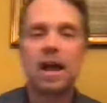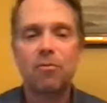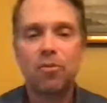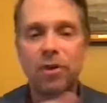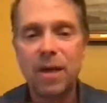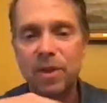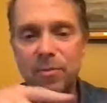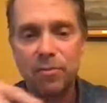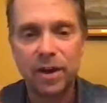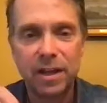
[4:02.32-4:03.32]
I'm going
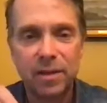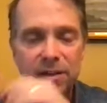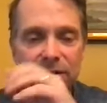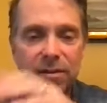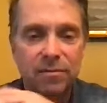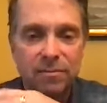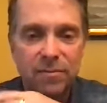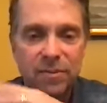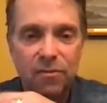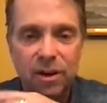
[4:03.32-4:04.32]
to bring him into the
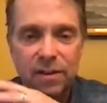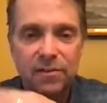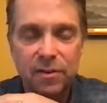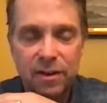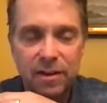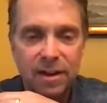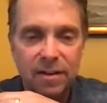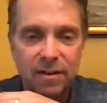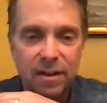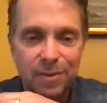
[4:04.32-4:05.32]
screen so you can get a
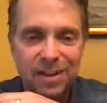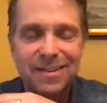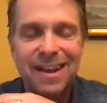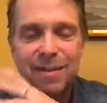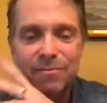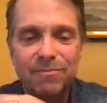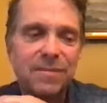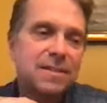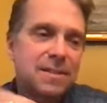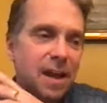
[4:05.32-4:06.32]
look at him.
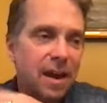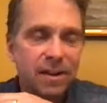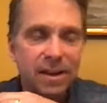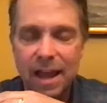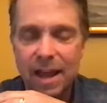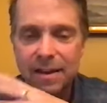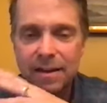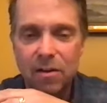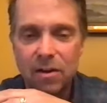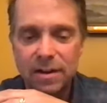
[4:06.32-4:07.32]
He's tired. He ate
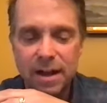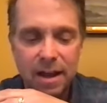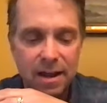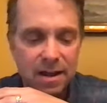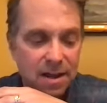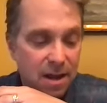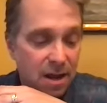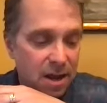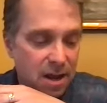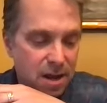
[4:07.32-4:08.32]
a long day.
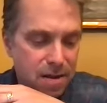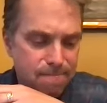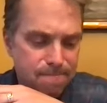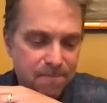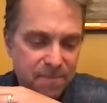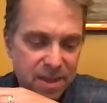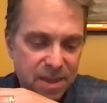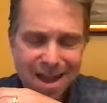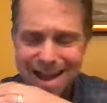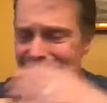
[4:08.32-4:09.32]

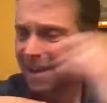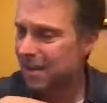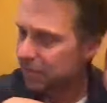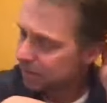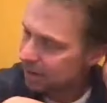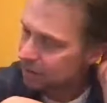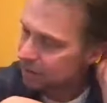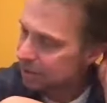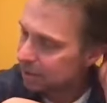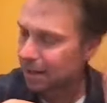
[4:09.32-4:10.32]
Yeah, I have an
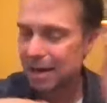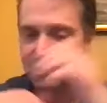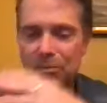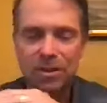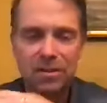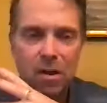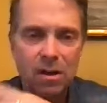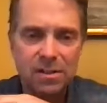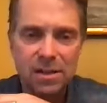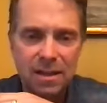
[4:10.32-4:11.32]
interesting connection with
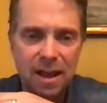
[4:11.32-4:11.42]
dogs.